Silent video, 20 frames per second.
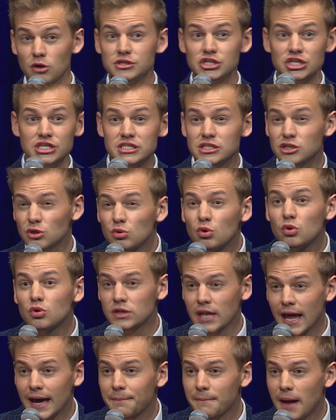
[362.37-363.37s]
She still looked
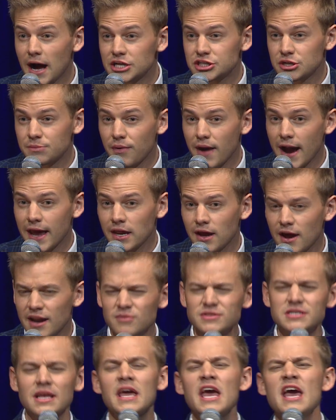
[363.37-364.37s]
like Marsha Brady, and it
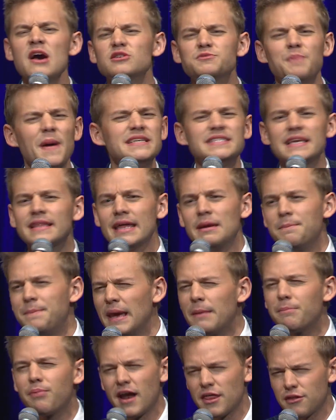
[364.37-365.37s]
was basically
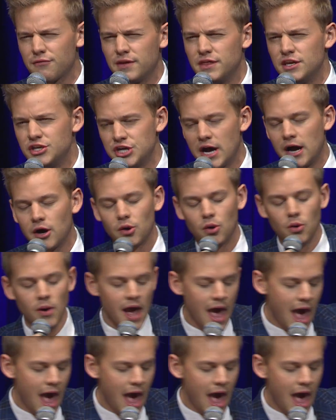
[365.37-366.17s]
Big Brother in the jungle,